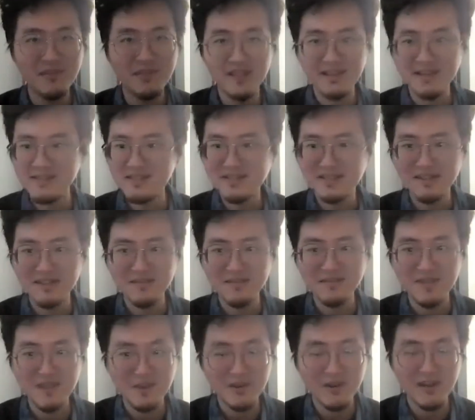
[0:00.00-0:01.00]
to things like
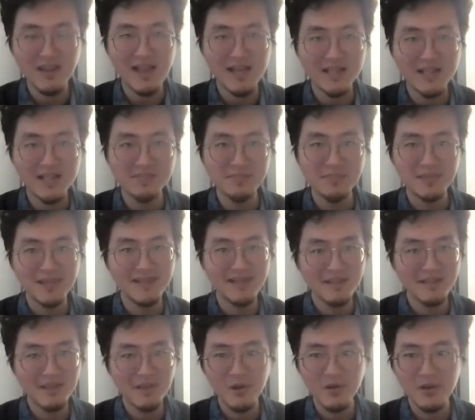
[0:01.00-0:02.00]
very last
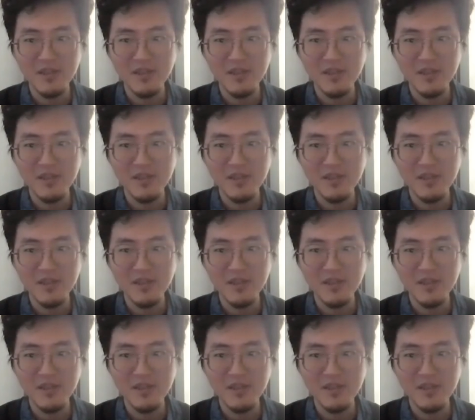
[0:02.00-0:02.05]
minute,